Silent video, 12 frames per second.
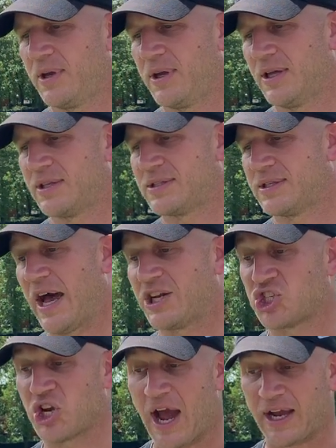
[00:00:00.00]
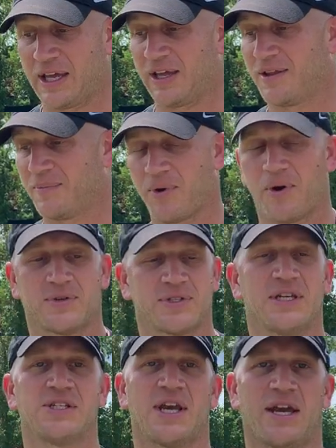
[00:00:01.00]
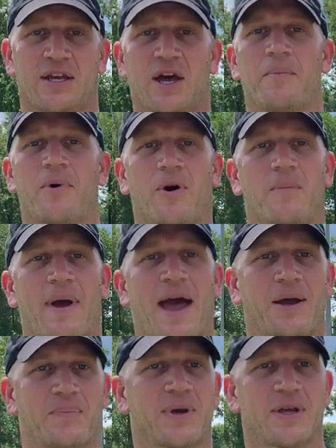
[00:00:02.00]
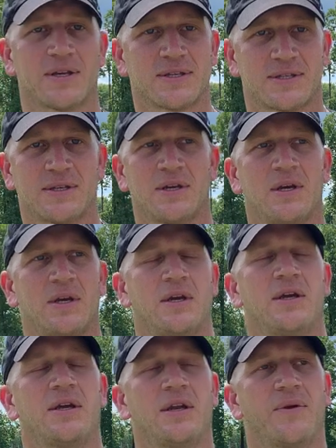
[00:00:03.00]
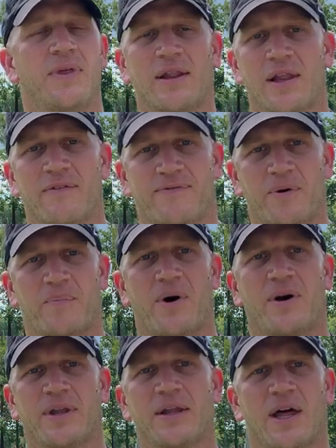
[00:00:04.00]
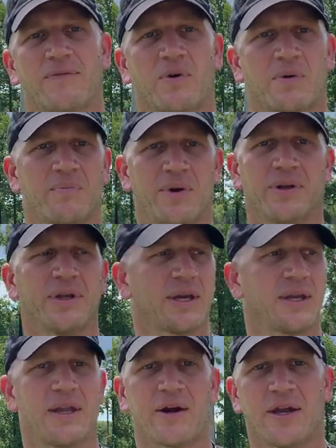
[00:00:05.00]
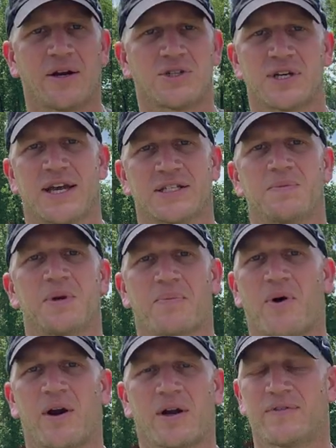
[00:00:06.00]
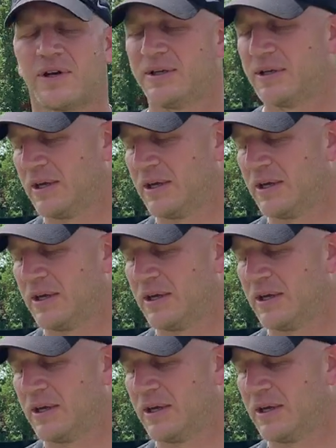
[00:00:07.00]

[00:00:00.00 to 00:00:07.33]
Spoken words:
It's not shocking that both CJ and Gumbo are back because, they love football and they love what we're building and they're energized to be a part of it.